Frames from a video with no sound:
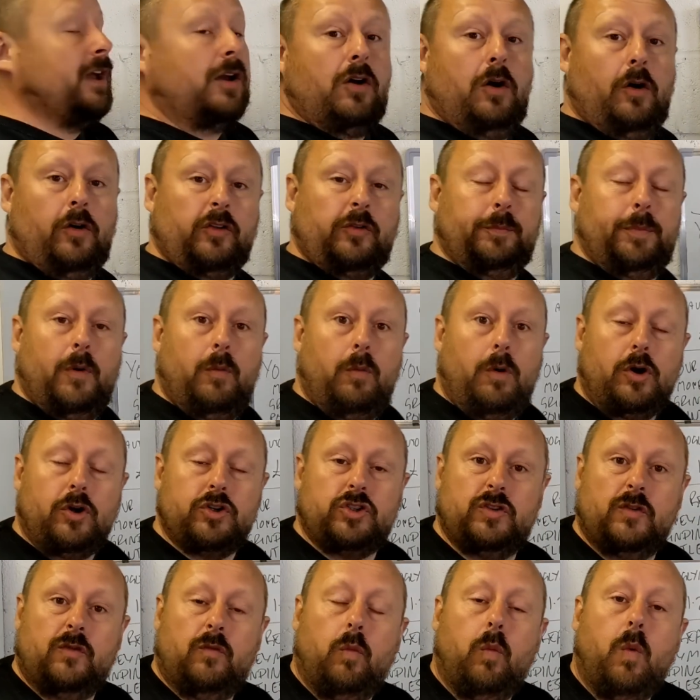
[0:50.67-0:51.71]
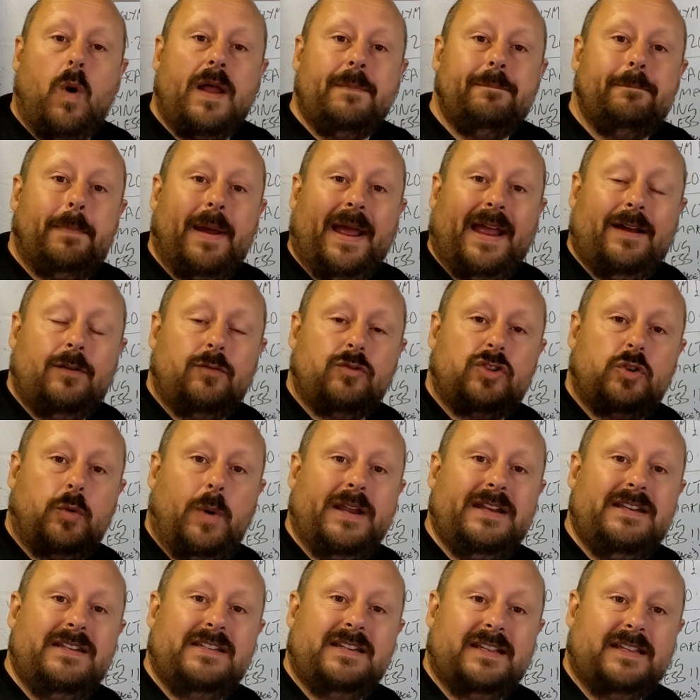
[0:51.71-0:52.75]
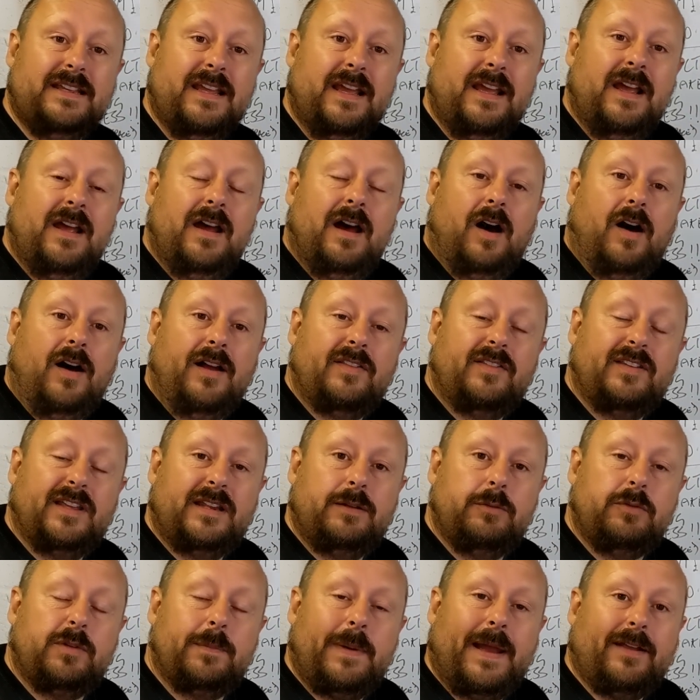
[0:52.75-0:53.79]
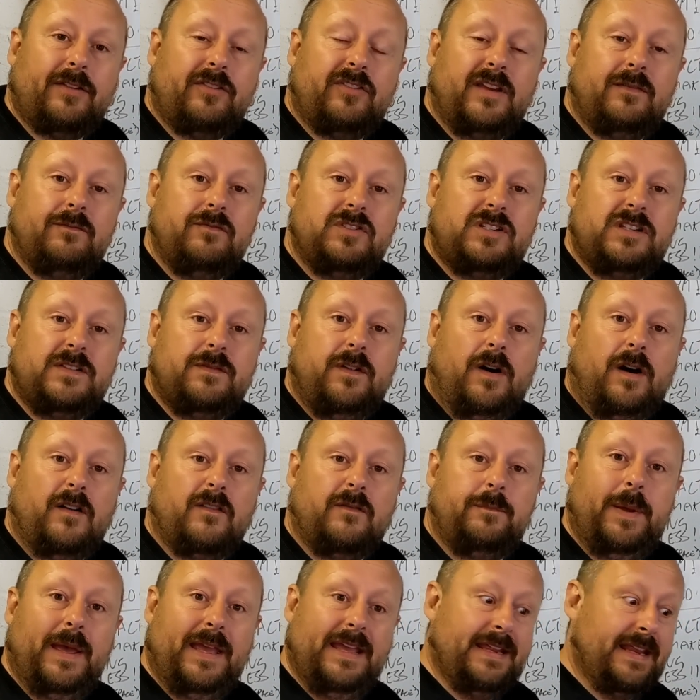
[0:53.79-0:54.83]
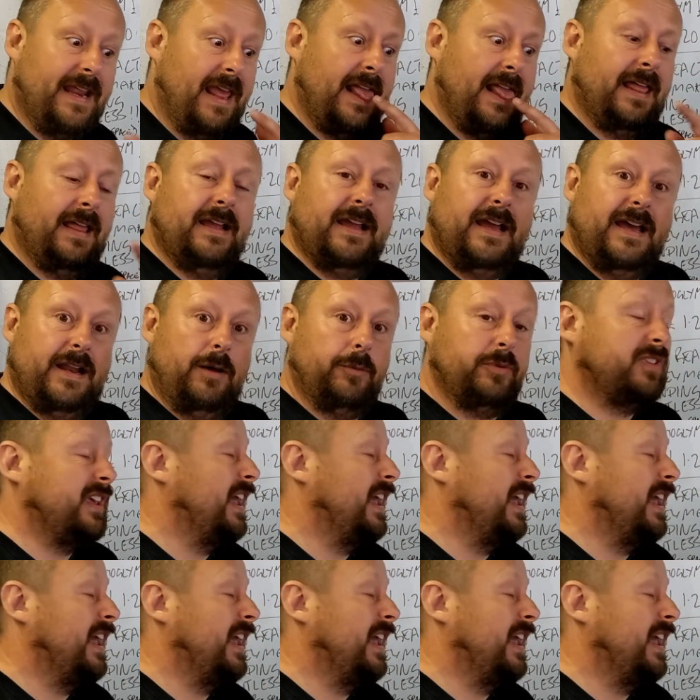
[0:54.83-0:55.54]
cost per wash of £1.20. I said it was about 75p, and I was